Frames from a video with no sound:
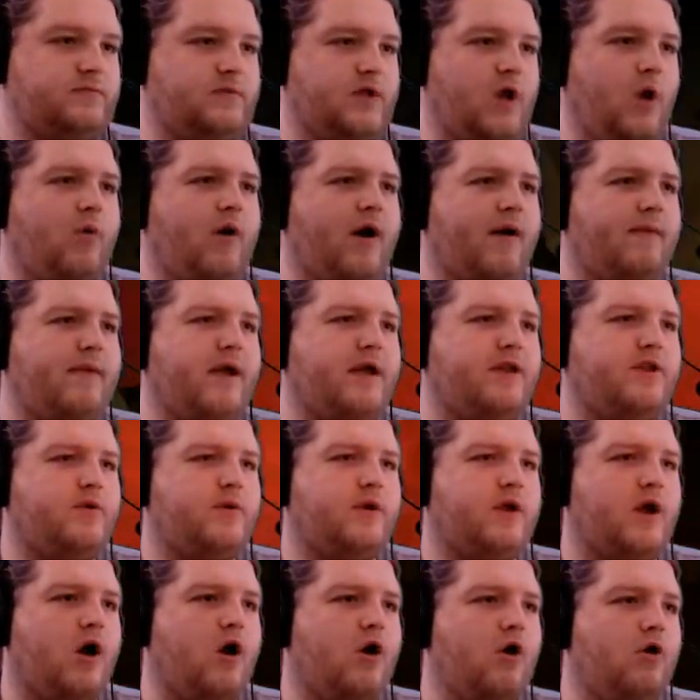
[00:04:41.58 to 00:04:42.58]
Why am I
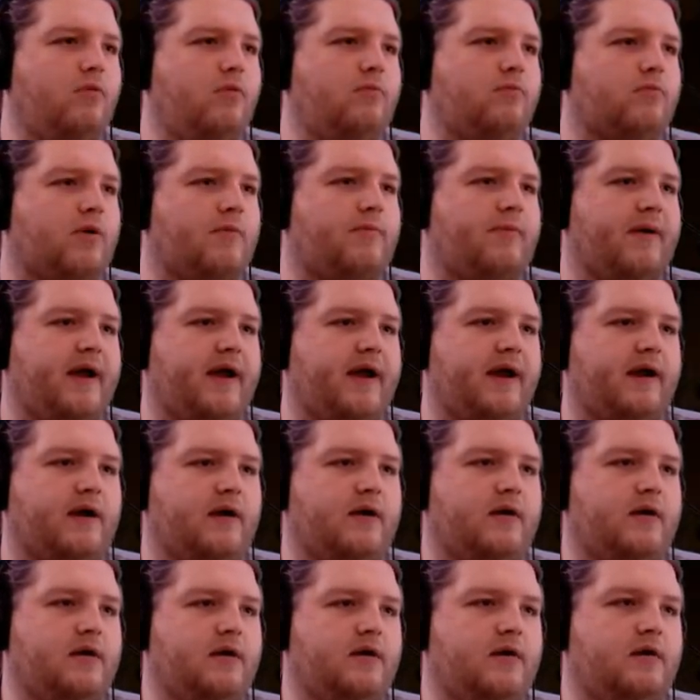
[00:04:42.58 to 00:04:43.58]
doing home repair?
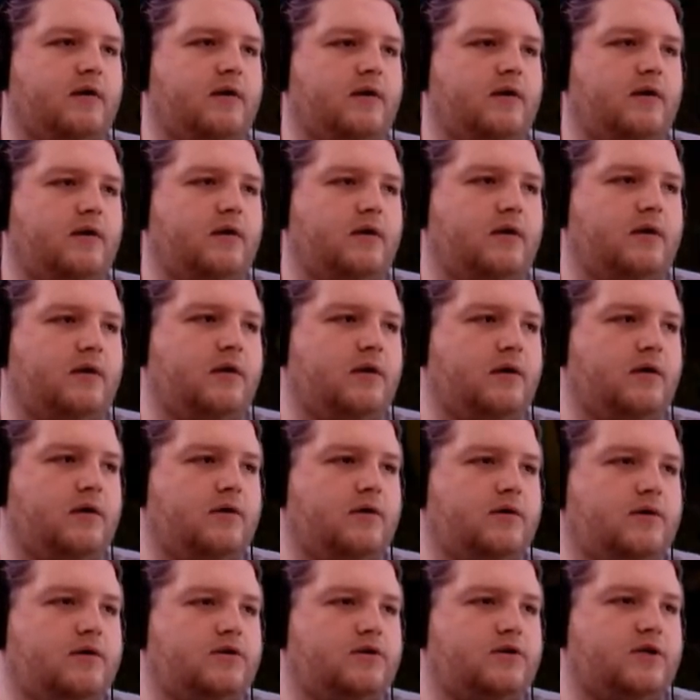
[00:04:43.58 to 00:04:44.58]

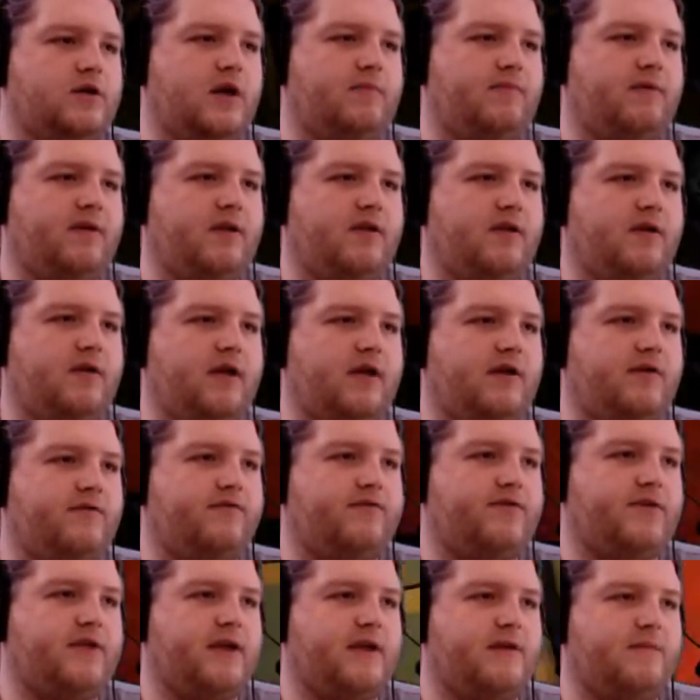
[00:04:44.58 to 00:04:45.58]
Shouldn't I be looking
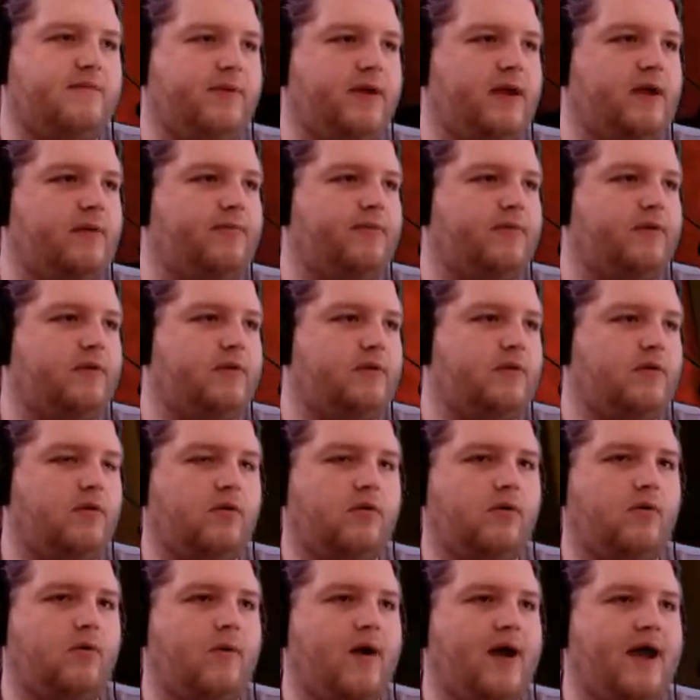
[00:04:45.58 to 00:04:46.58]
for, like, people
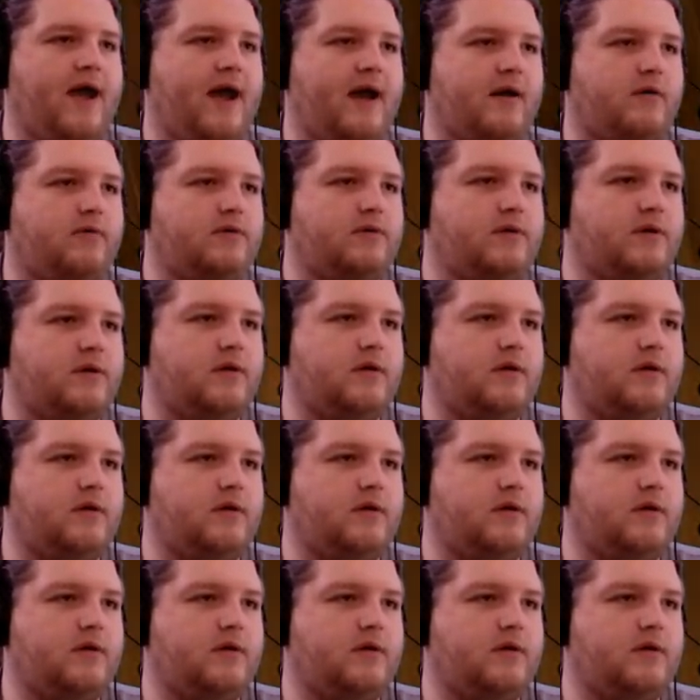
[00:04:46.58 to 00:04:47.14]
or a way out?